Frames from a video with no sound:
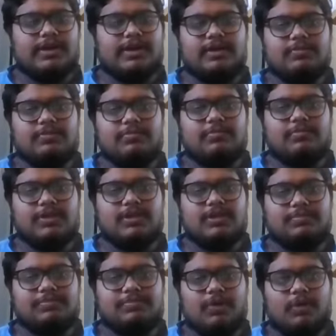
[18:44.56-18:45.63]
can be
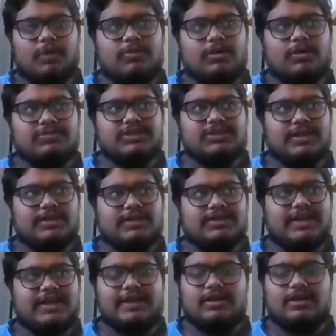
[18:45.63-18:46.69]
the problems
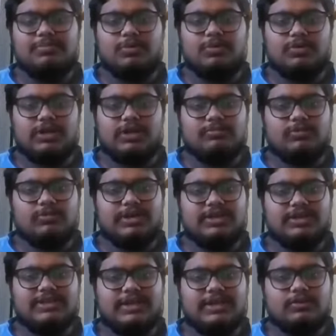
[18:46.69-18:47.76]
inside a program or
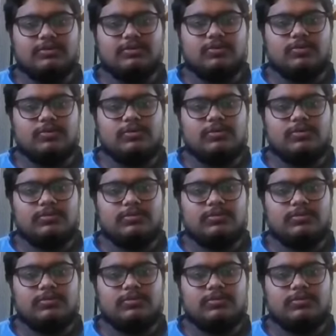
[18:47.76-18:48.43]
inside a code?